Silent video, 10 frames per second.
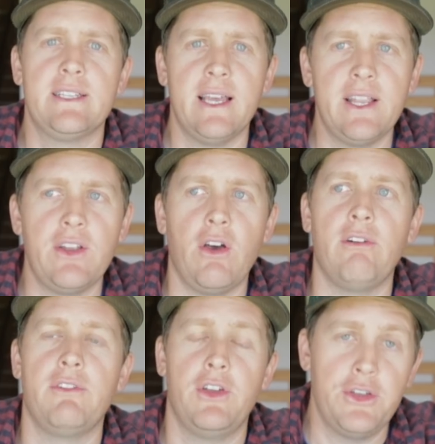a ton
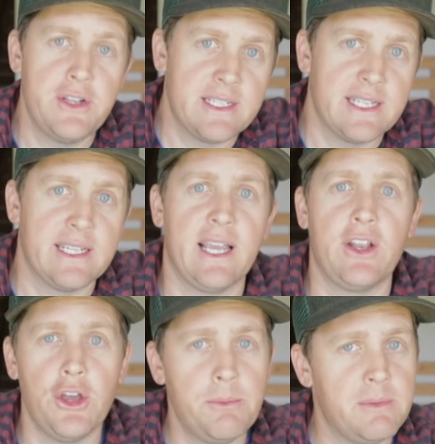of hurting and
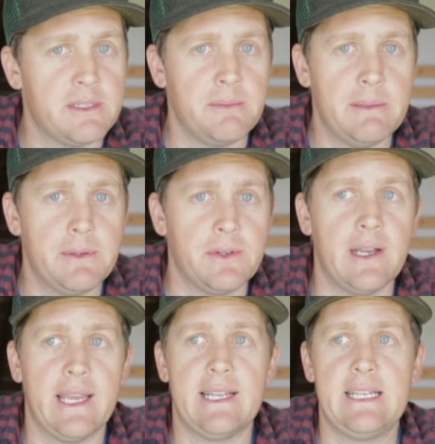hopeless
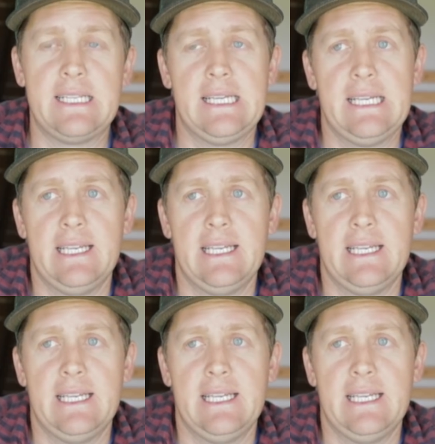people, and